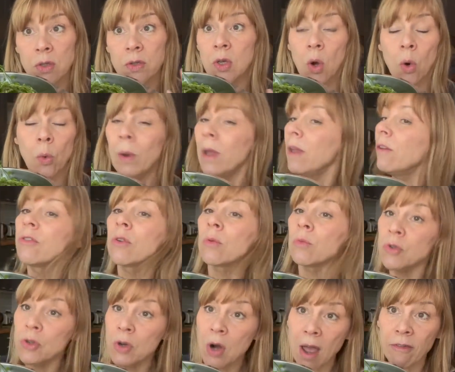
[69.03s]
so away
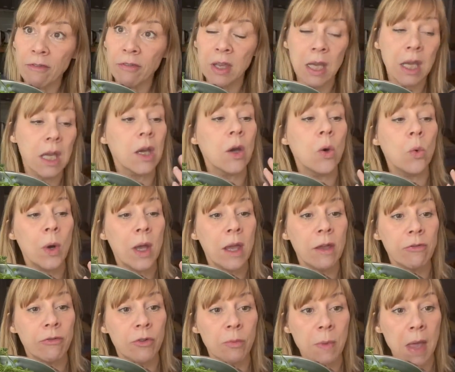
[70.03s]
from traffic, away
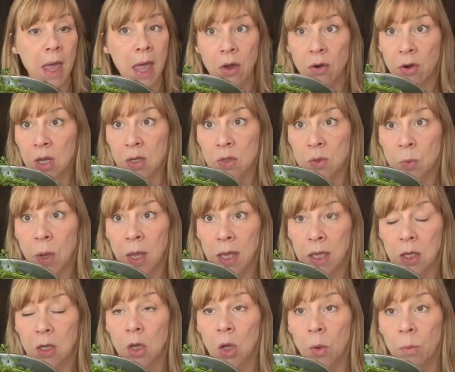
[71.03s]
from areas where,
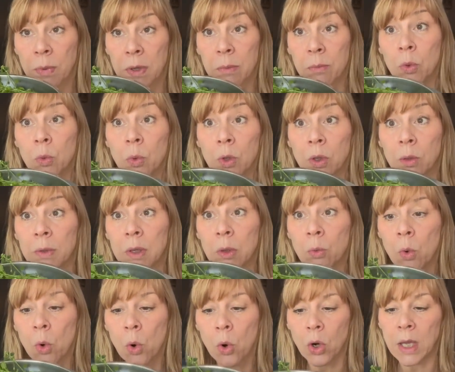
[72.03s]
you know, people will be
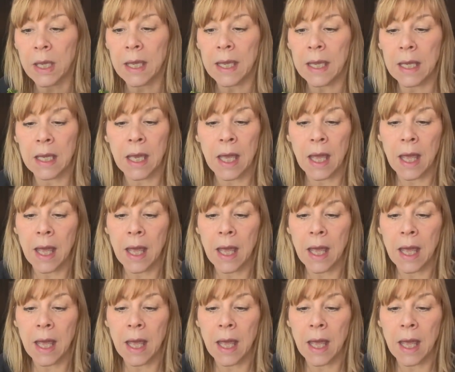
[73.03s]
walking.